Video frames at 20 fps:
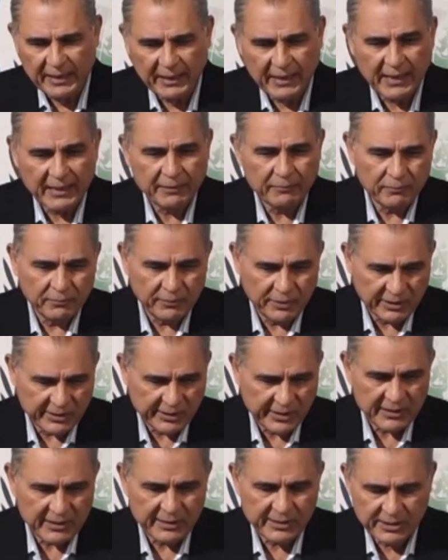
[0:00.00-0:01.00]
and I
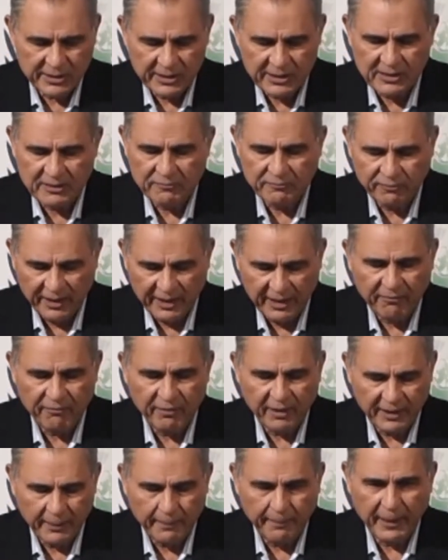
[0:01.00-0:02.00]
discussed these very,
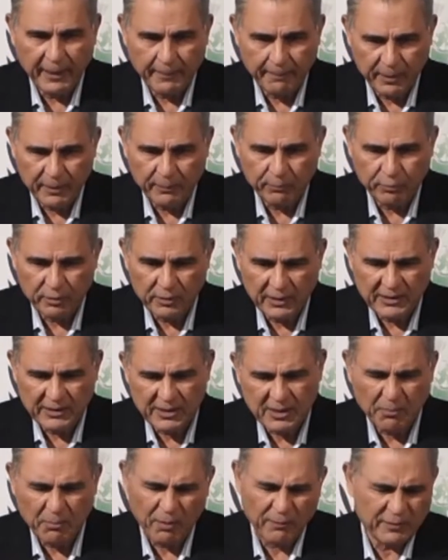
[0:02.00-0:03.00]
very big people, and
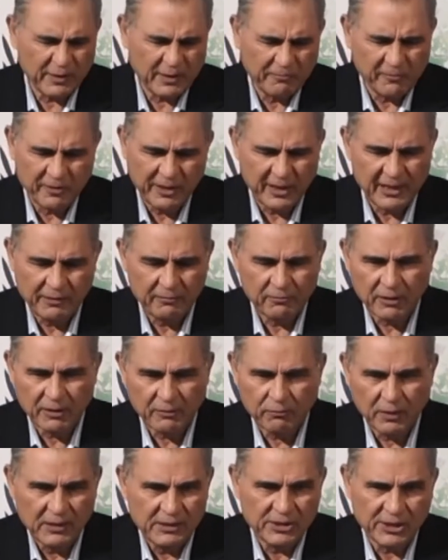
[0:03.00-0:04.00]
some of them really were
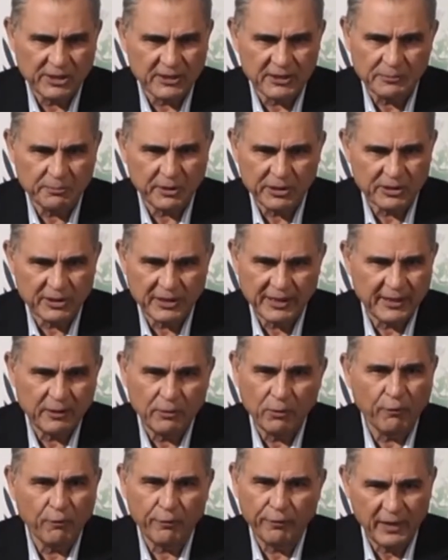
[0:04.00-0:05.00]
vultures because they had
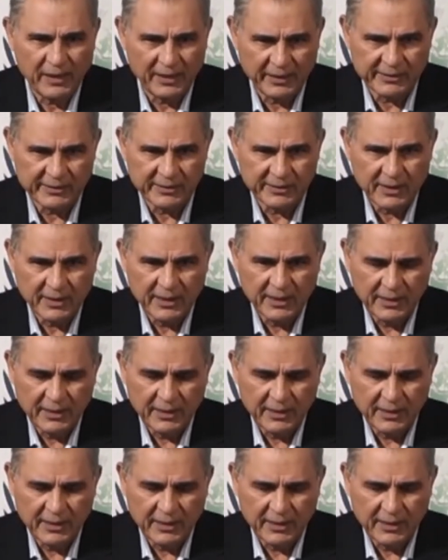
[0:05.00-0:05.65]
no feelings.